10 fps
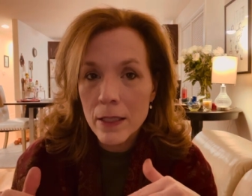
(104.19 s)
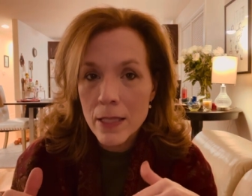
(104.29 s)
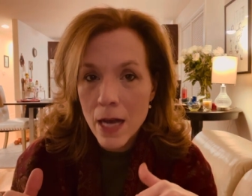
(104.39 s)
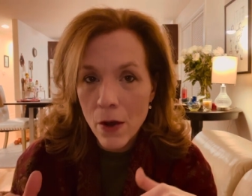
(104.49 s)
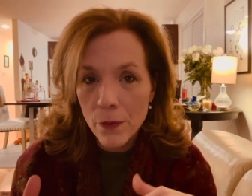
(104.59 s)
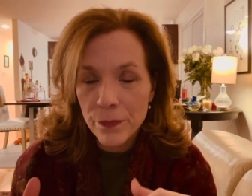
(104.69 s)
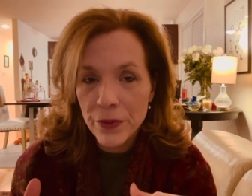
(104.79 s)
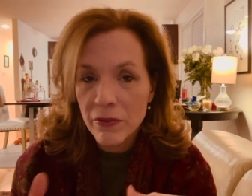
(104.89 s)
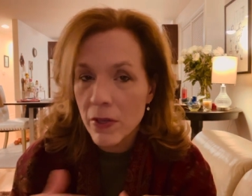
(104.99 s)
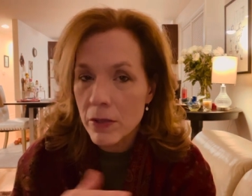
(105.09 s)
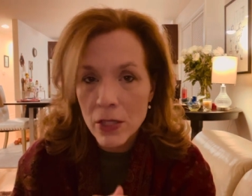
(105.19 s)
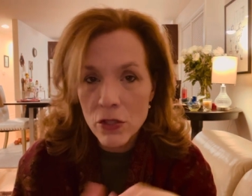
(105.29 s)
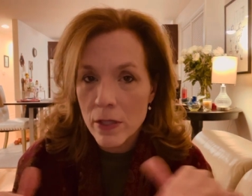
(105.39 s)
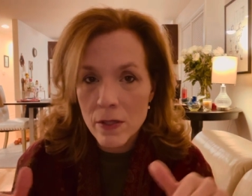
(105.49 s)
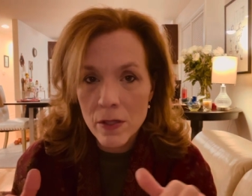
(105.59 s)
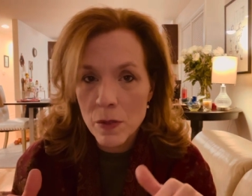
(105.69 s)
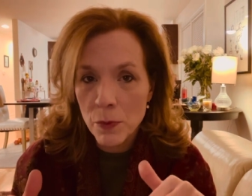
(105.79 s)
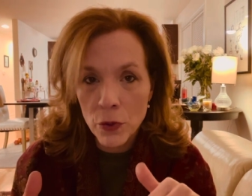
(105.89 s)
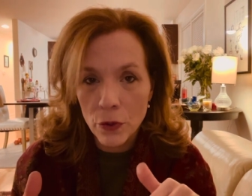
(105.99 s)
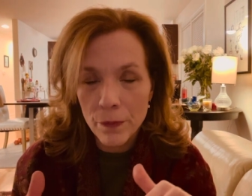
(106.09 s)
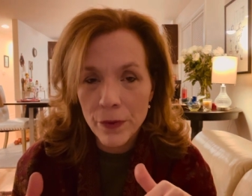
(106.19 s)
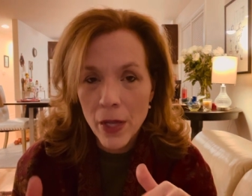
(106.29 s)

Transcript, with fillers: down. The foundation isn't as pure.